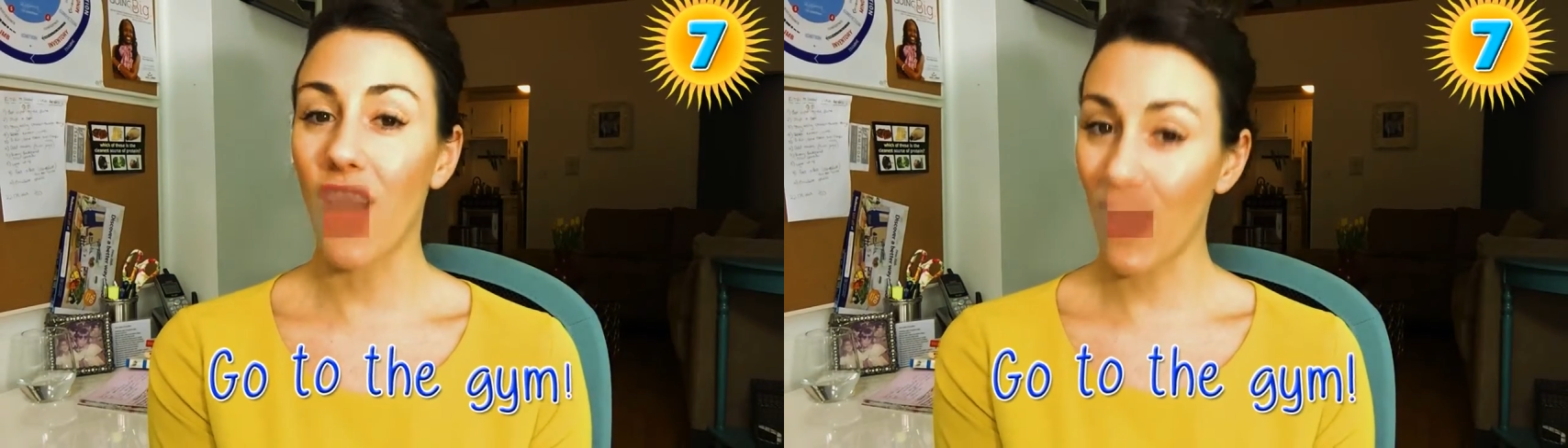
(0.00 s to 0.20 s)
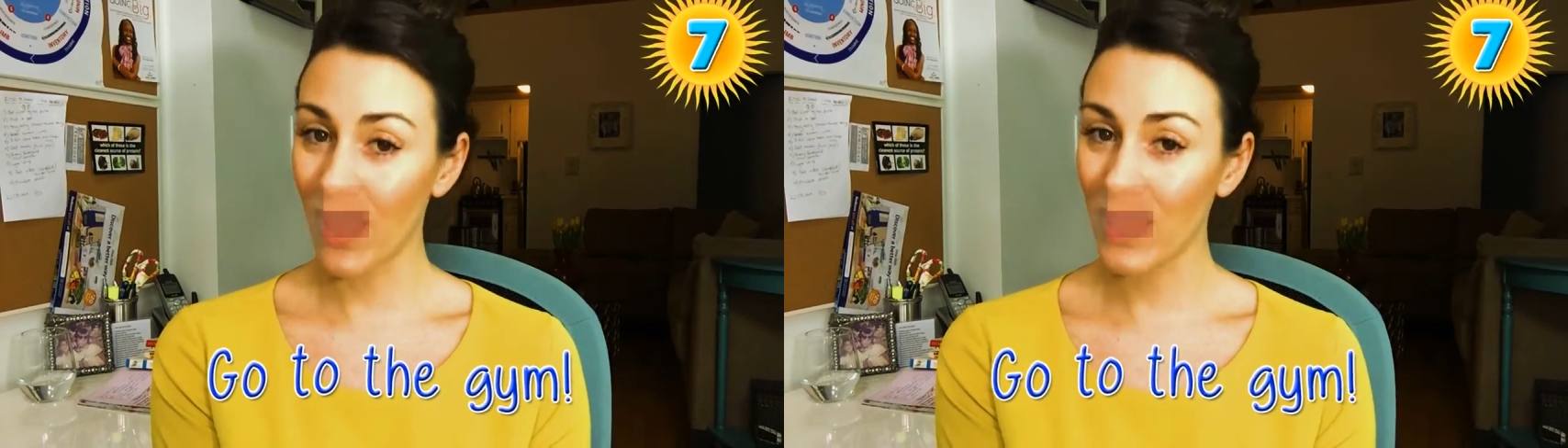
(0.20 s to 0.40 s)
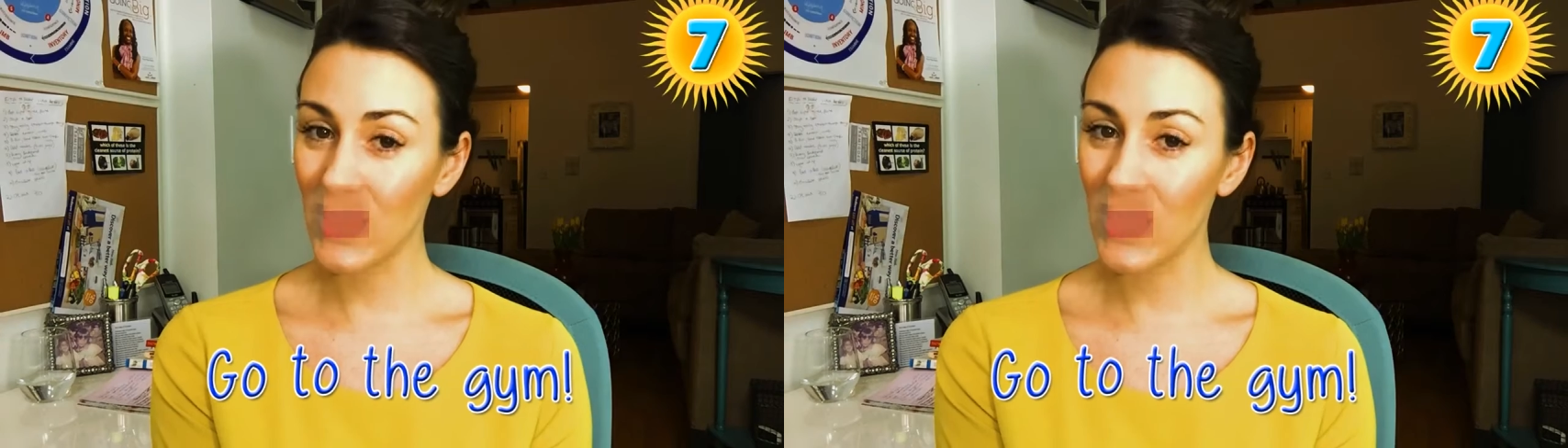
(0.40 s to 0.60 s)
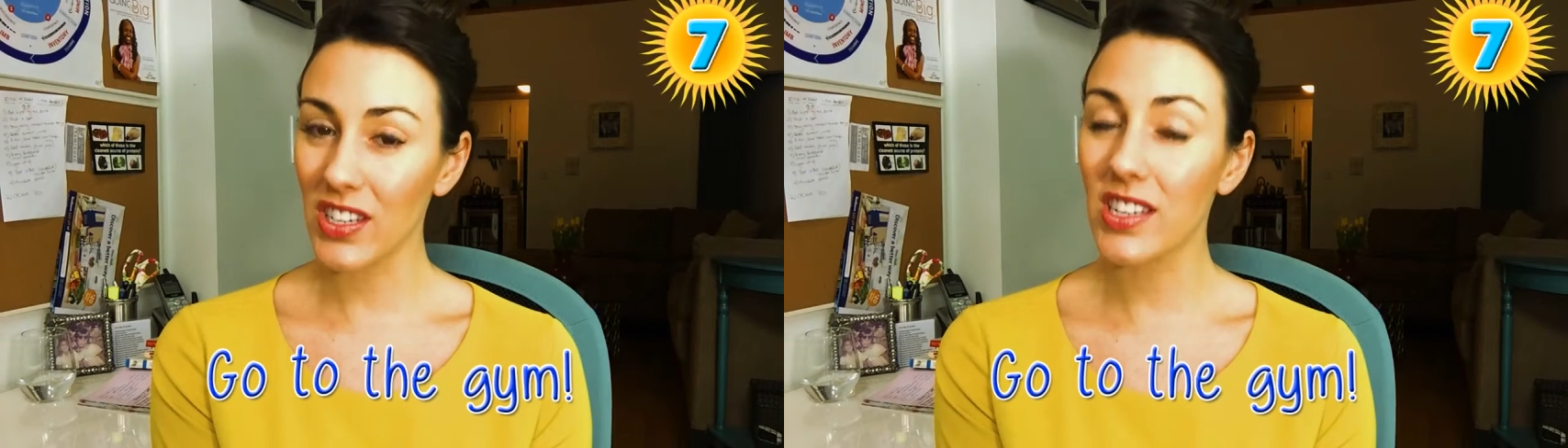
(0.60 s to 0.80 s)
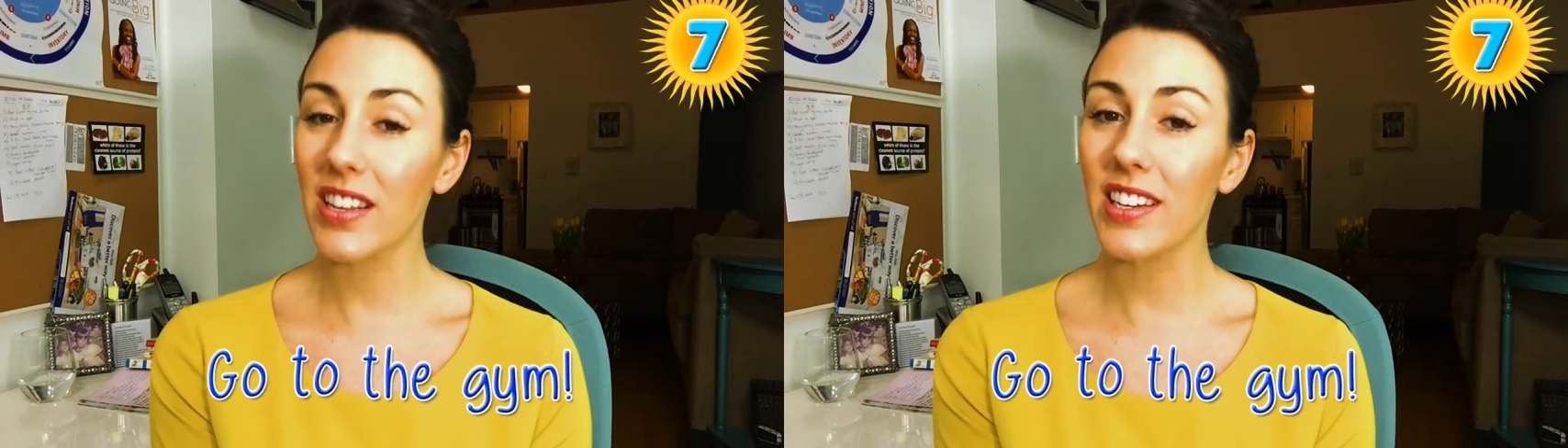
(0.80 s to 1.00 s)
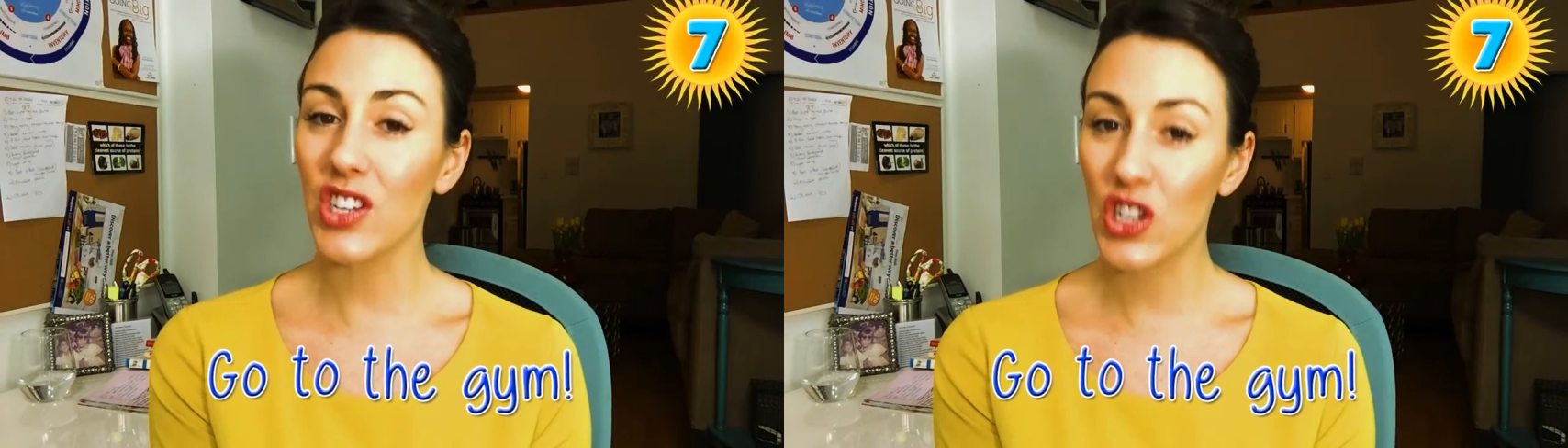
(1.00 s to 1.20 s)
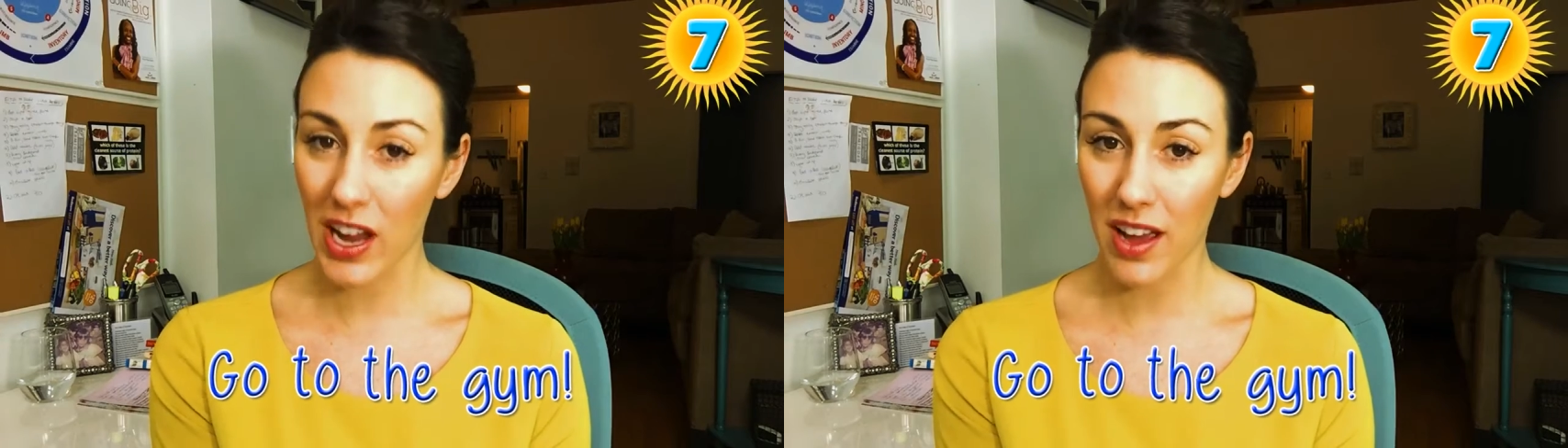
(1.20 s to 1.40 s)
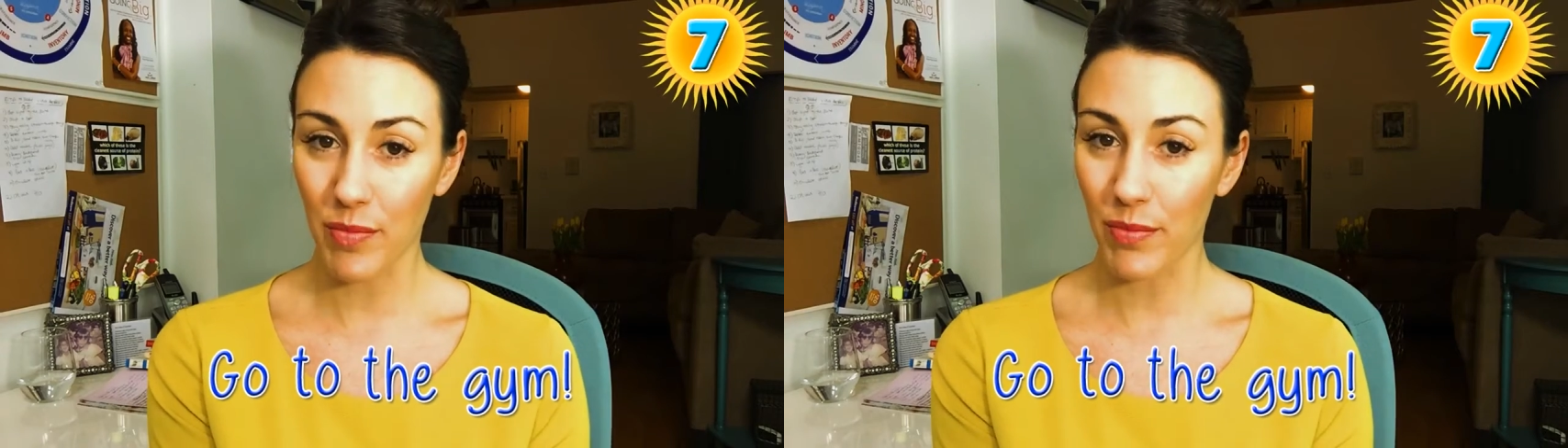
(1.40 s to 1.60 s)
arse to the
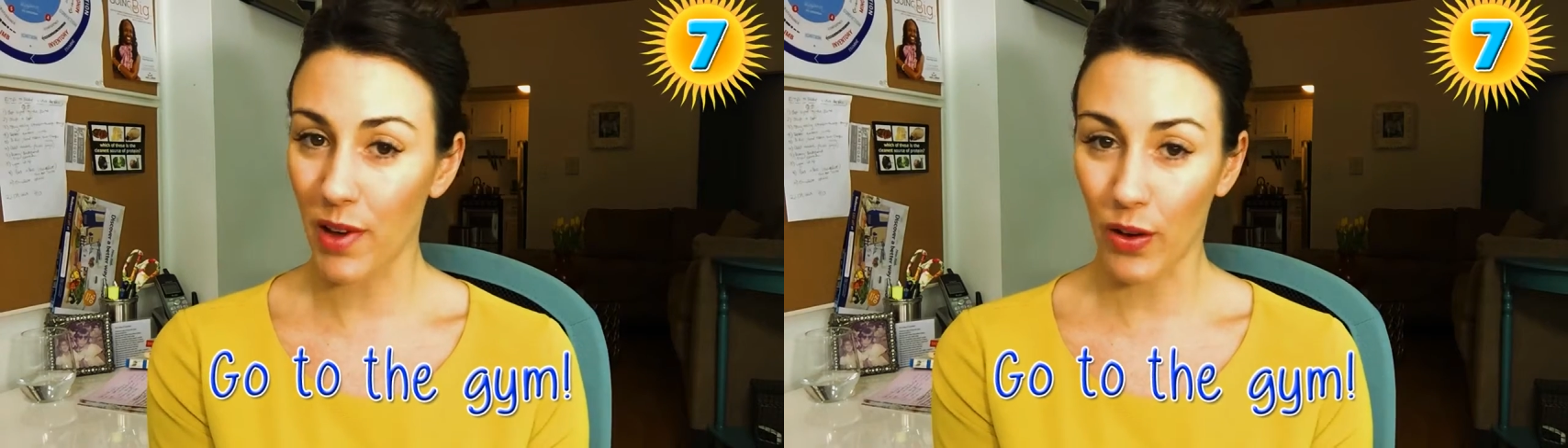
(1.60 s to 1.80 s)
gym,